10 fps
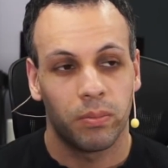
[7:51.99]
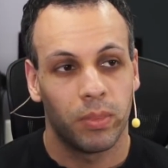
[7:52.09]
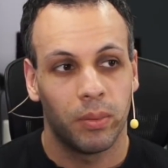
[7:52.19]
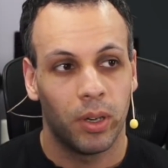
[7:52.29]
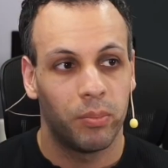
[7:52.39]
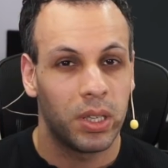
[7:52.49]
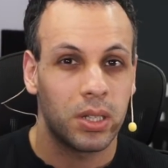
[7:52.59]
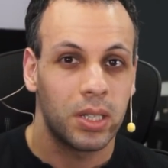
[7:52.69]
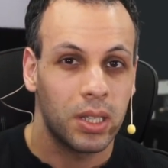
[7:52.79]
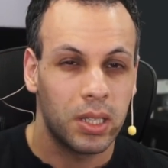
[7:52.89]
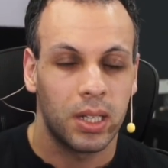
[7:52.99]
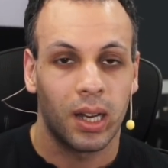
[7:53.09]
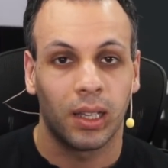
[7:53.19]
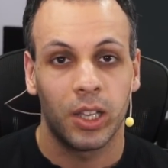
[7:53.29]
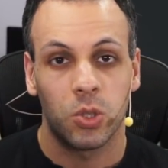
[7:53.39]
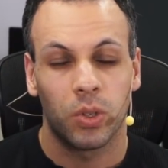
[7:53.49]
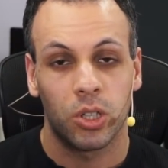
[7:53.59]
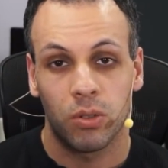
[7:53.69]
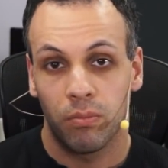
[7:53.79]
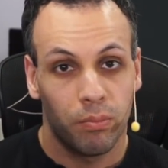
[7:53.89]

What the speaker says: A business is not a light switch.